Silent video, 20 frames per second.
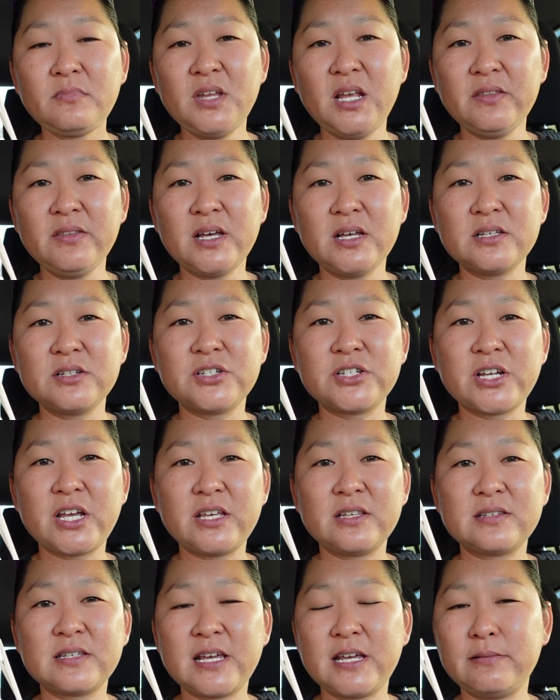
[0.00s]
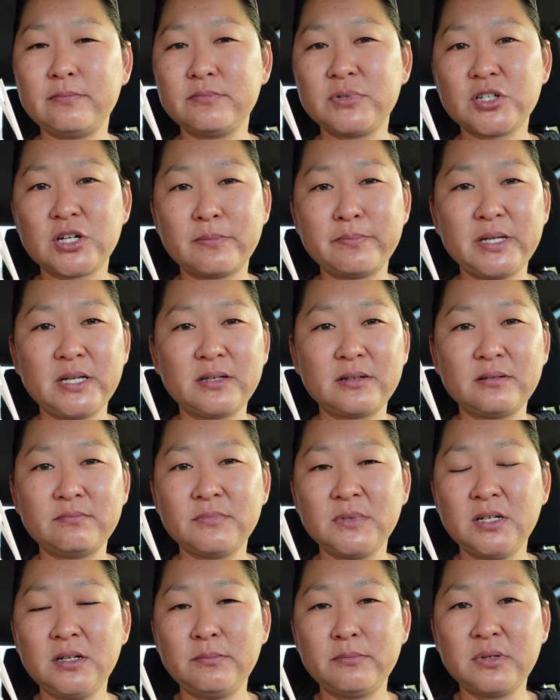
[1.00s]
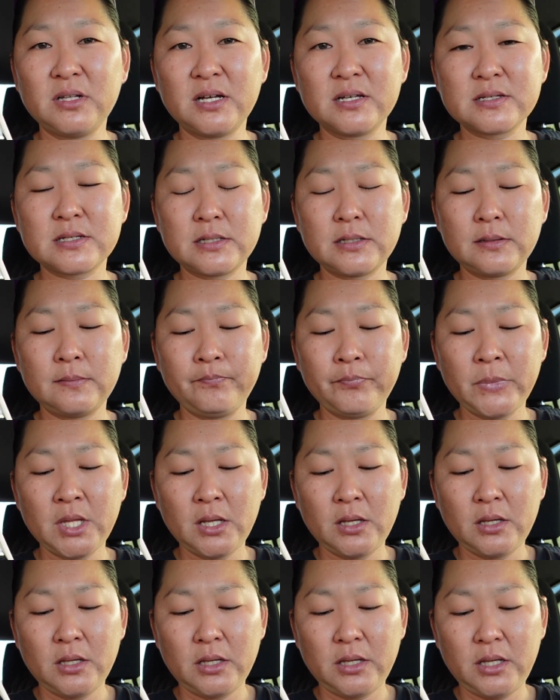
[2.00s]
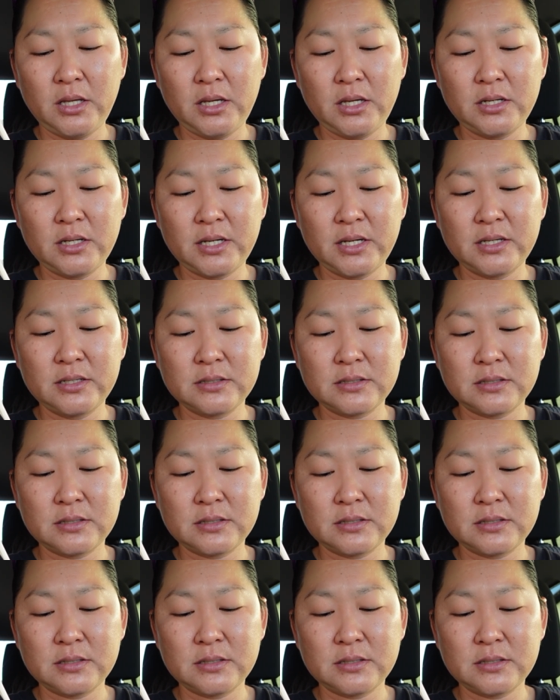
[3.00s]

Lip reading: in that same shopping plaza. It has